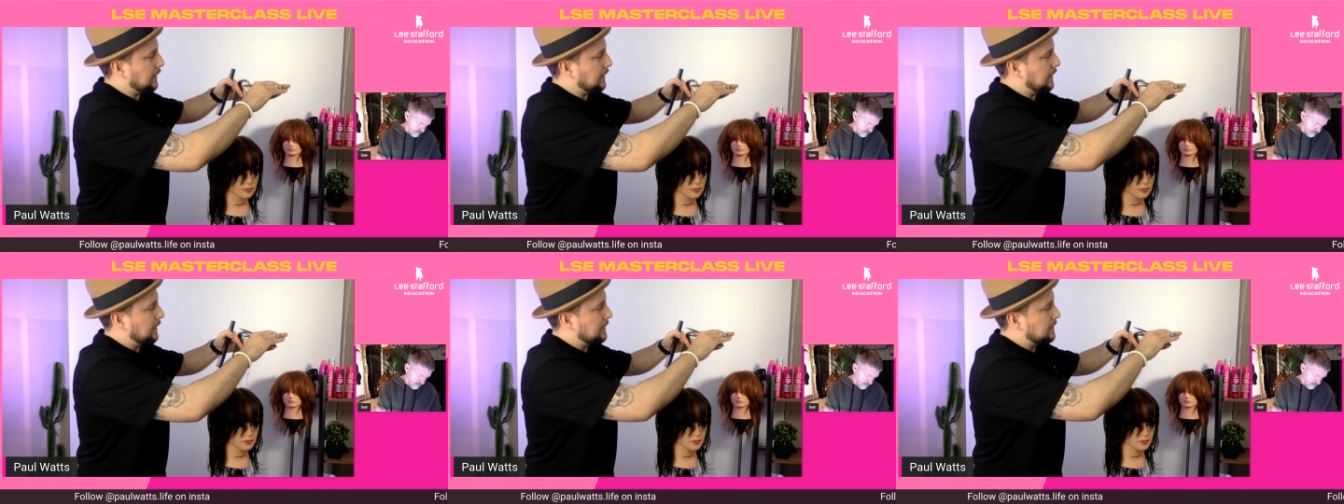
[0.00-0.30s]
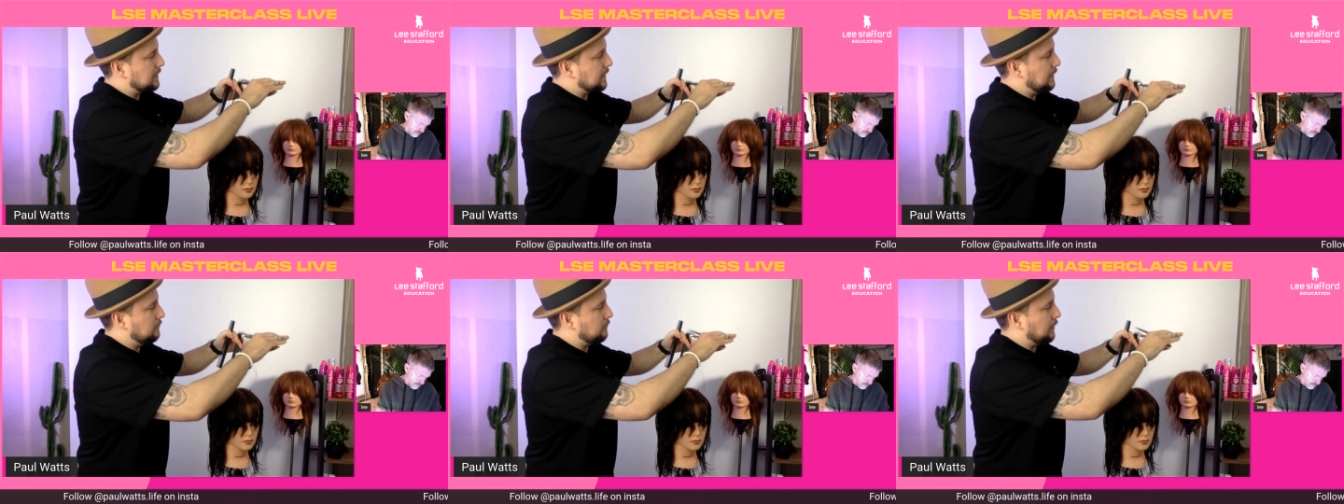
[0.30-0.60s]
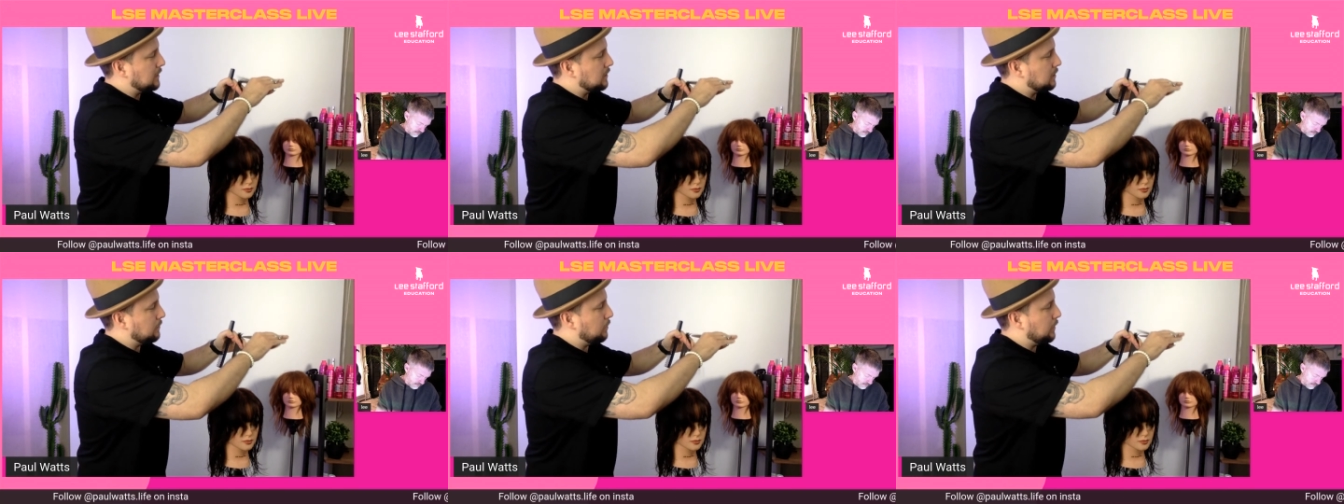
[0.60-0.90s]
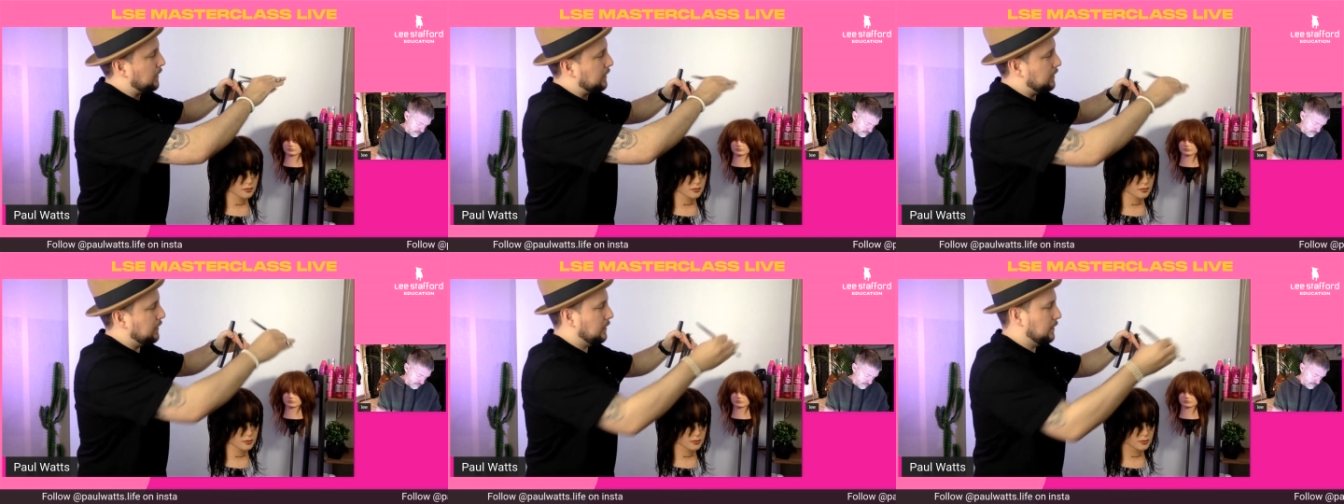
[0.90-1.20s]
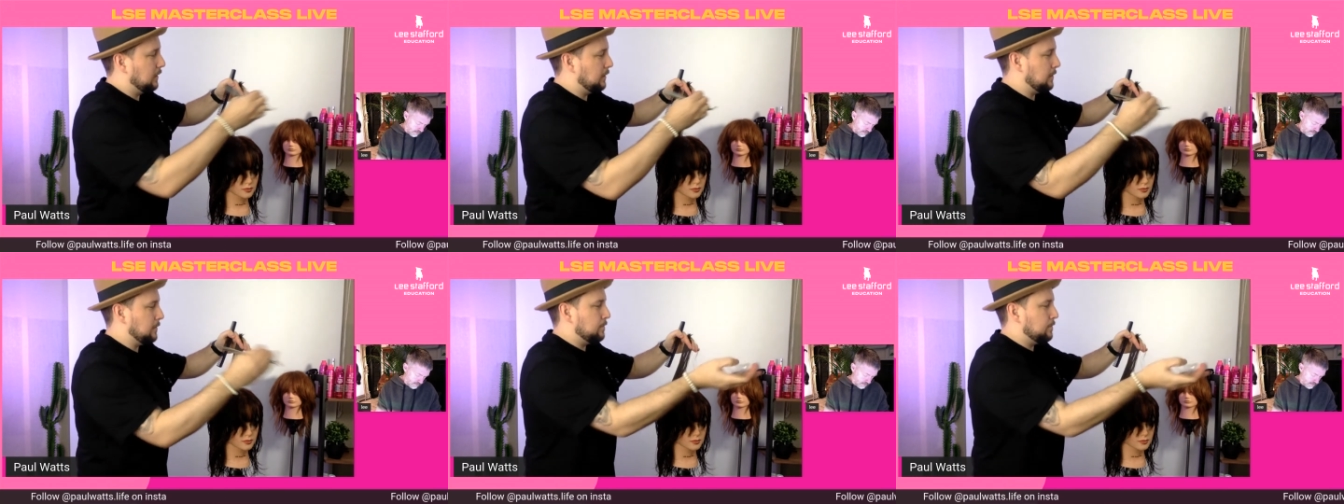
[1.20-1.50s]
LSE recipe
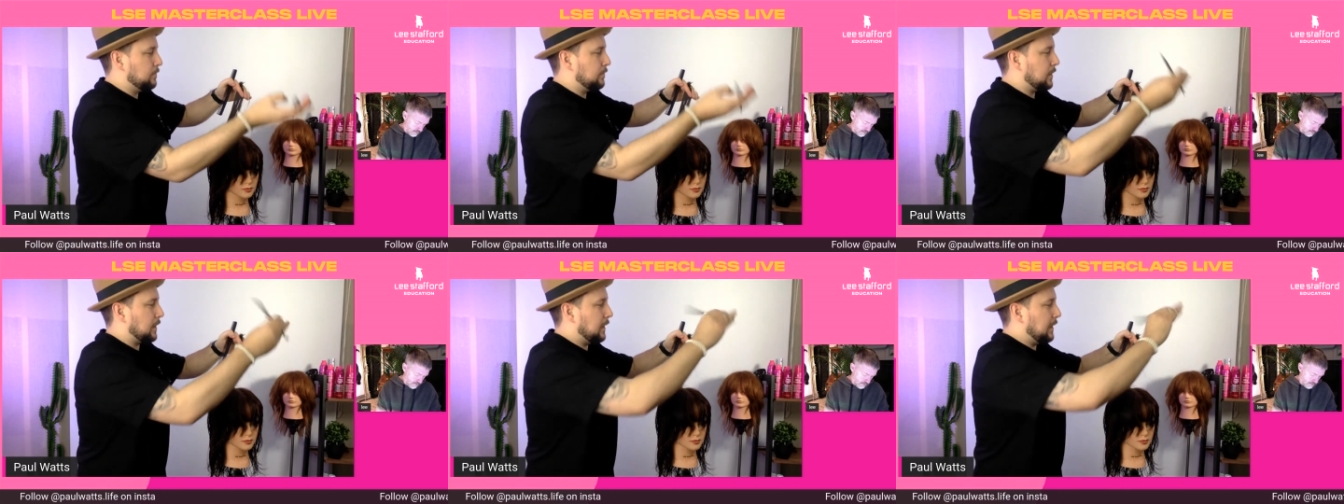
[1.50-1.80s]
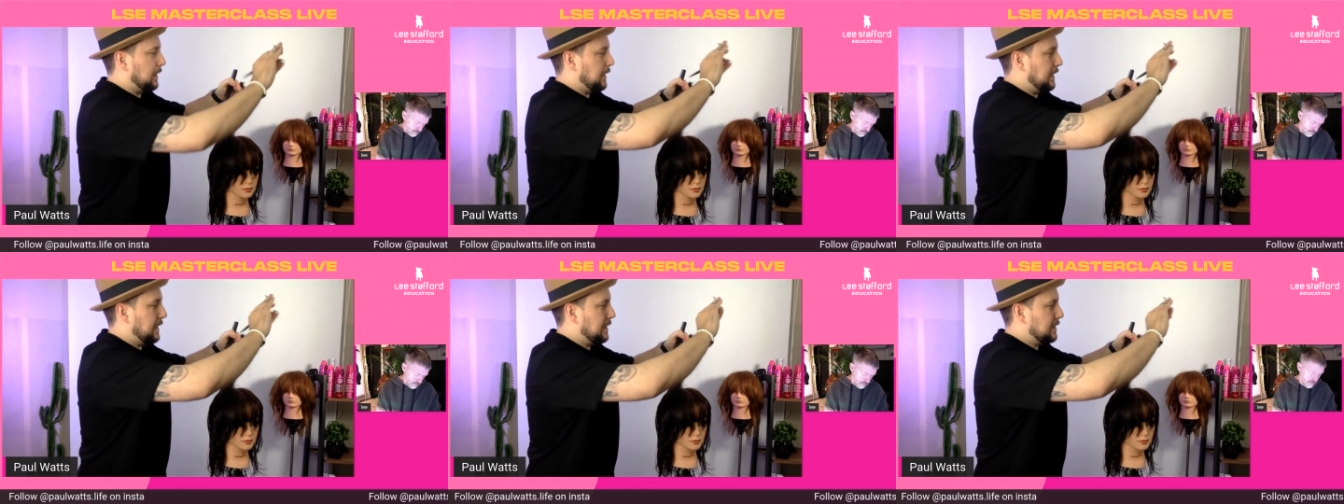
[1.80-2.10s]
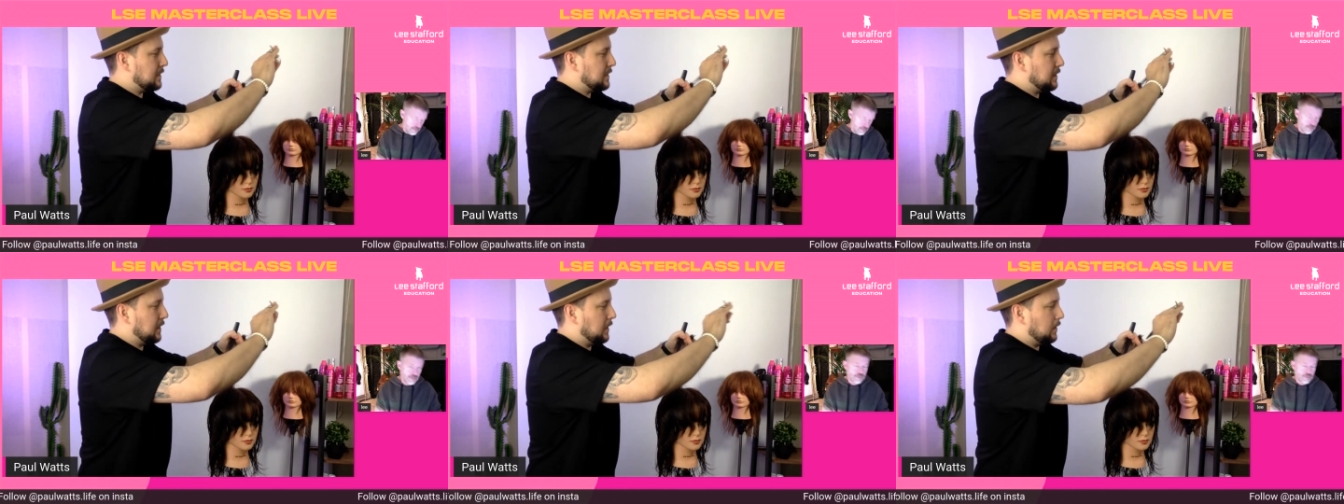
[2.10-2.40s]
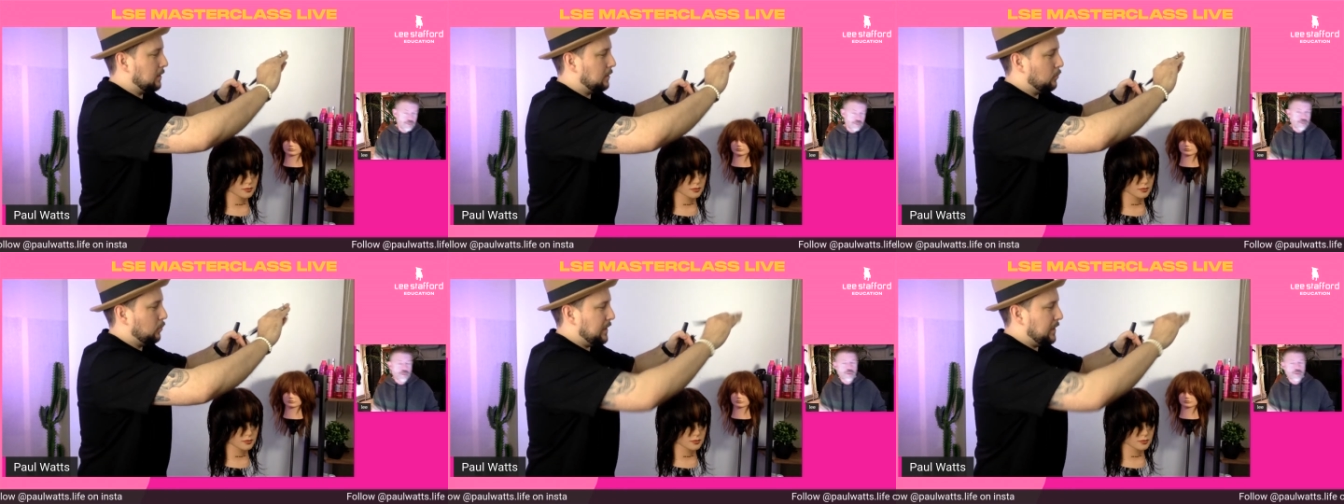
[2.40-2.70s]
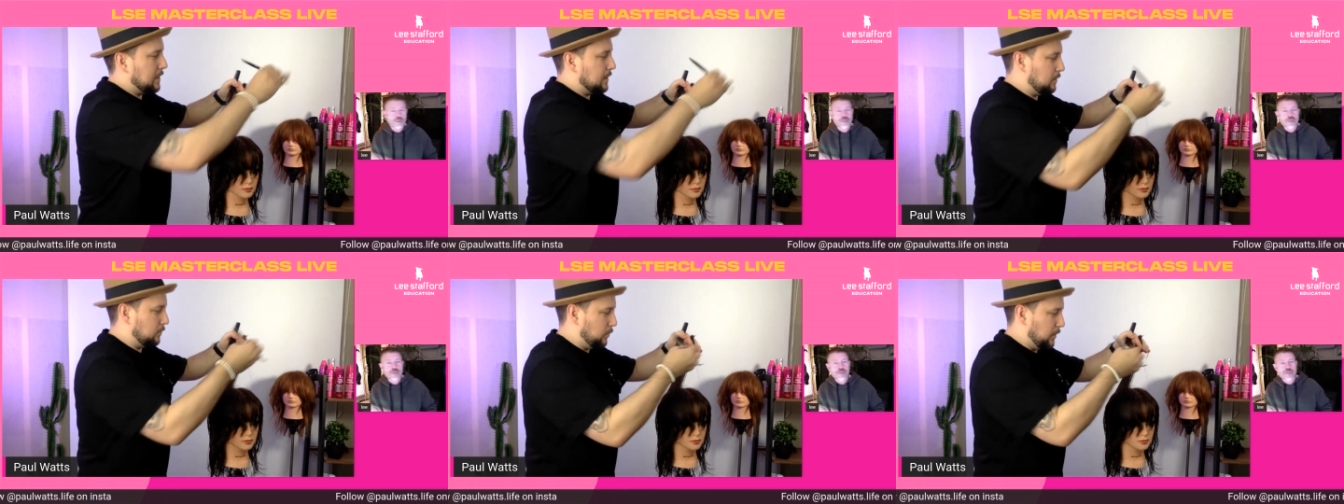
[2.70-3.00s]
is that we
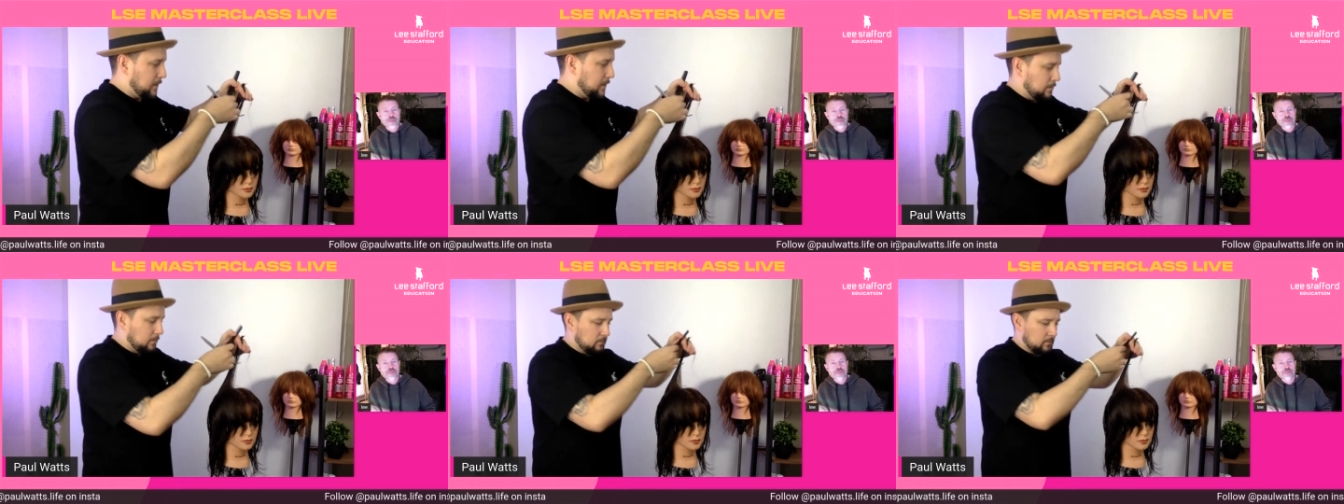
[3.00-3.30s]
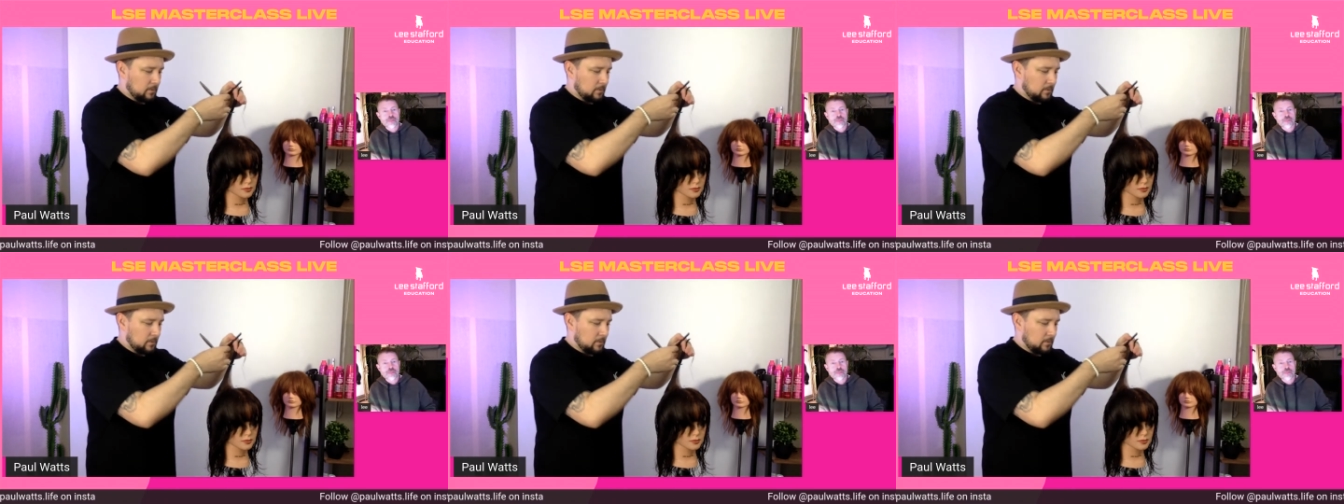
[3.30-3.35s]
can